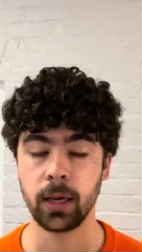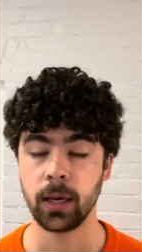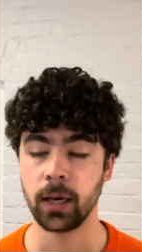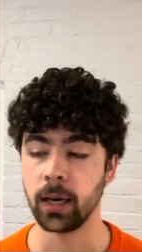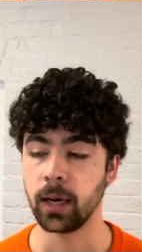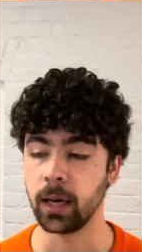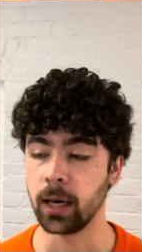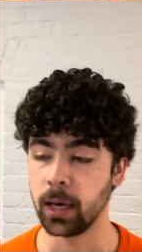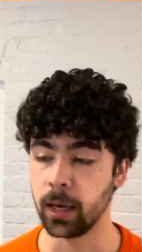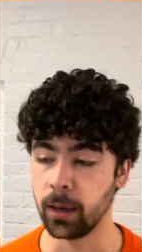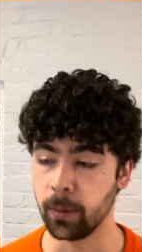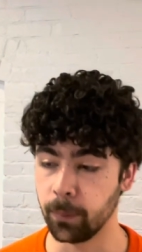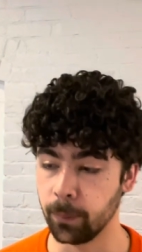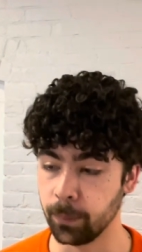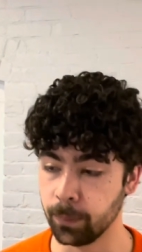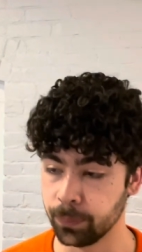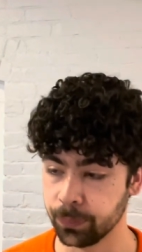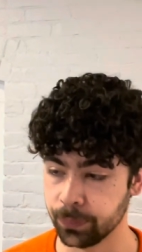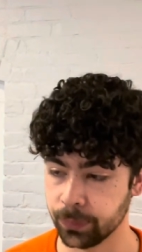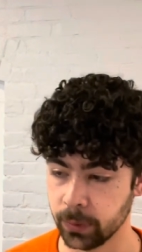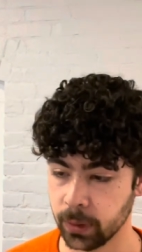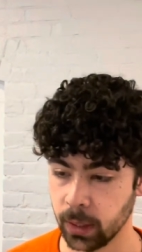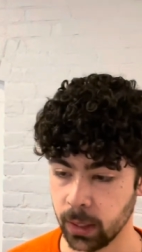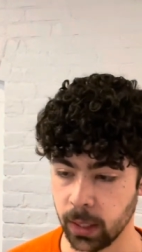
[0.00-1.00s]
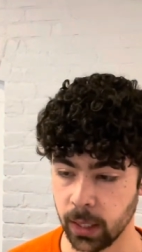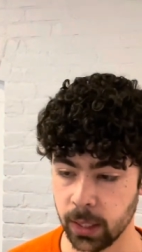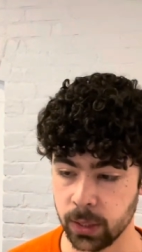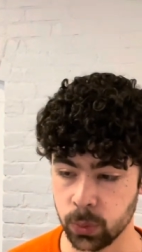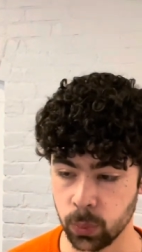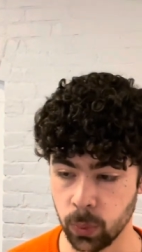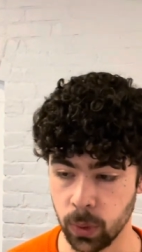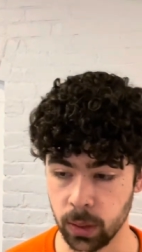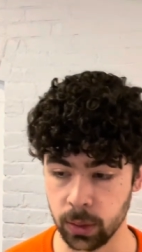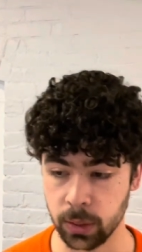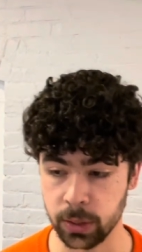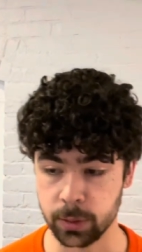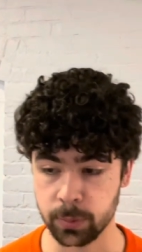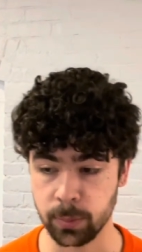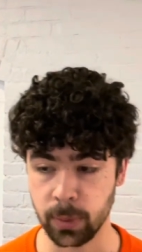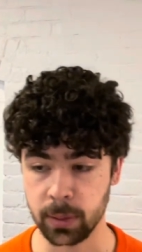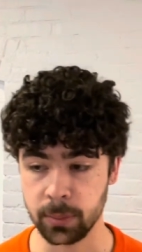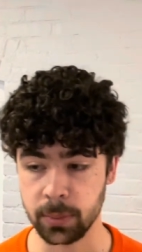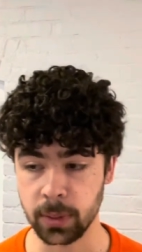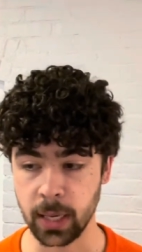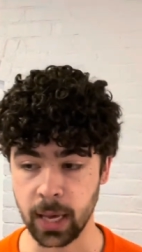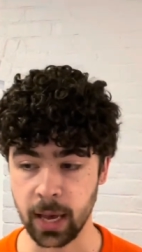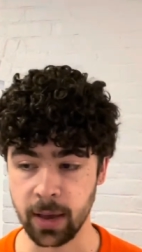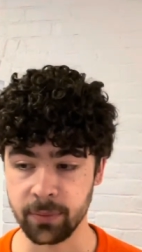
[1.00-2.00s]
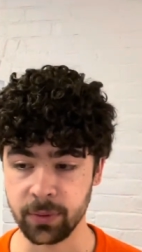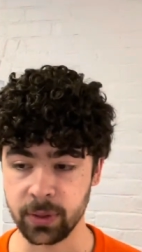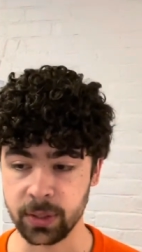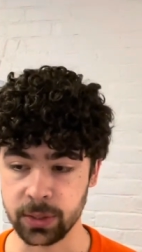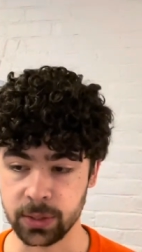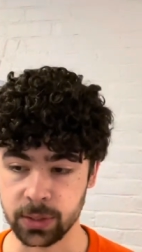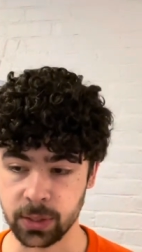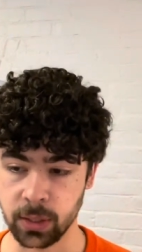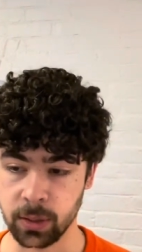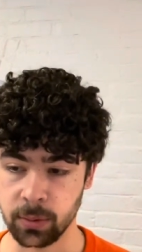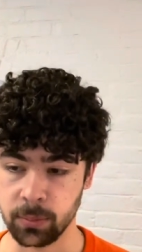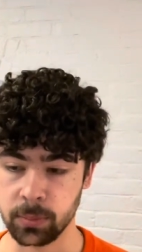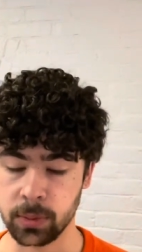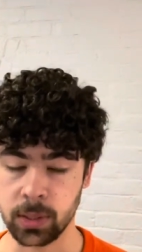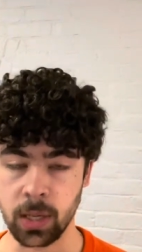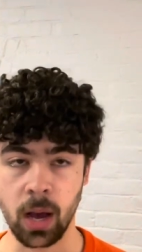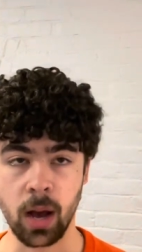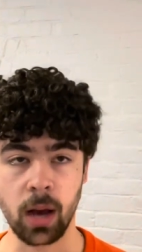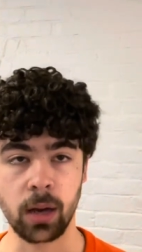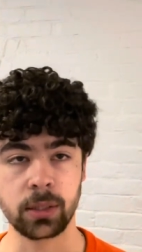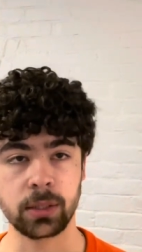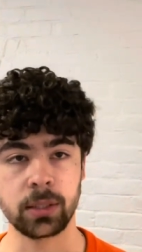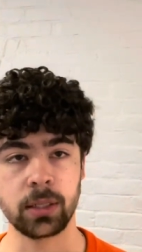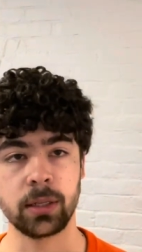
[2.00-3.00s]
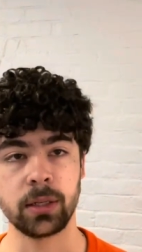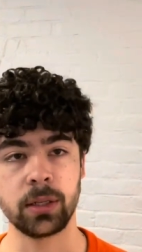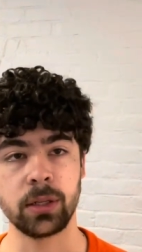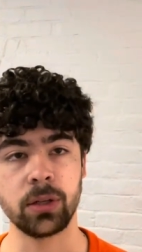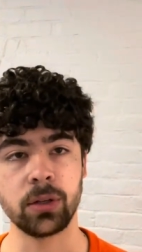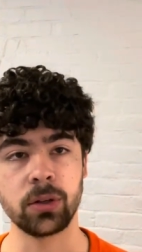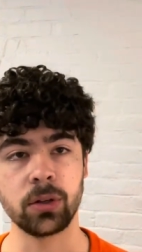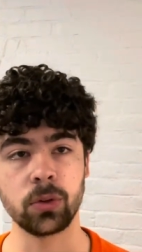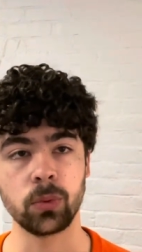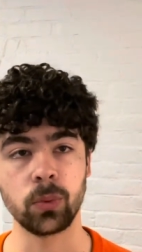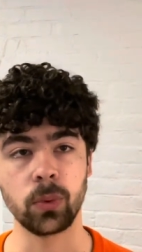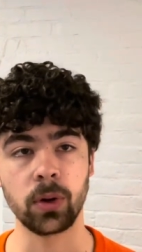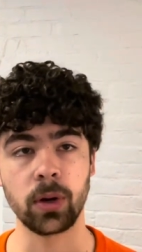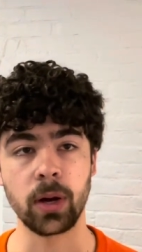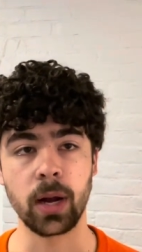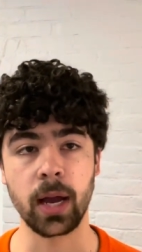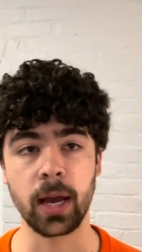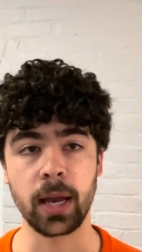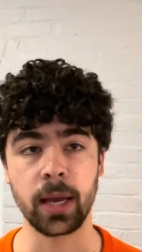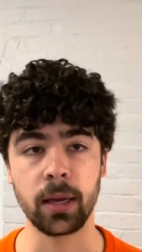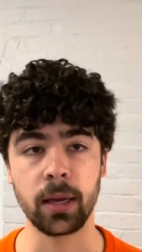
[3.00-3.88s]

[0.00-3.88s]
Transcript: Um, as well as maybe having some talks on here where I,